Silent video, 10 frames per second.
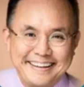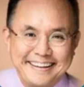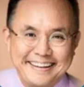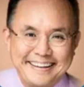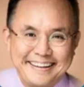
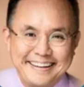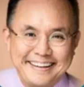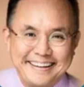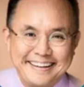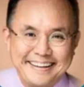
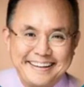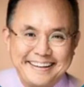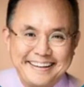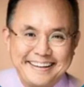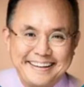
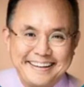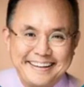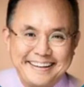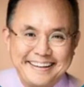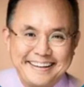
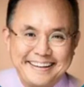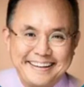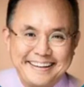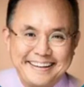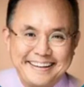
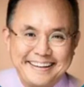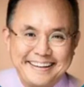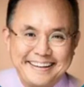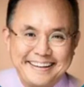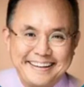
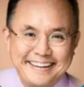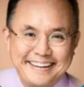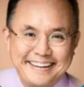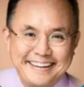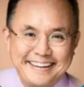
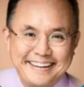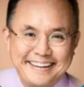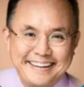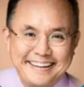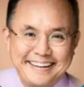
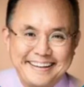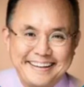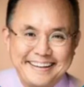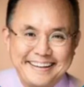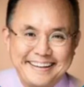
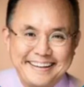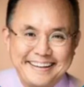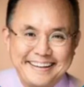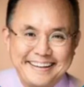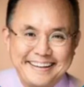
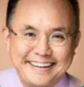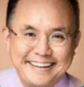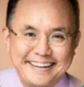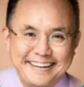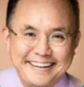
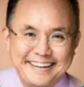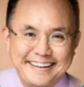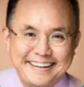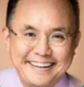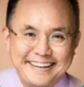
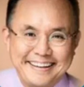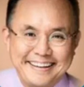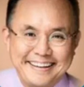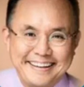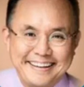
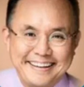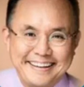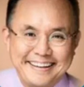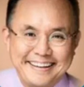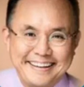
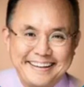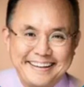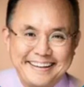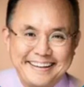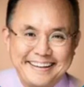
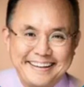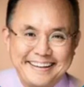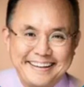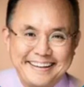This is a still picture; no speech is visible.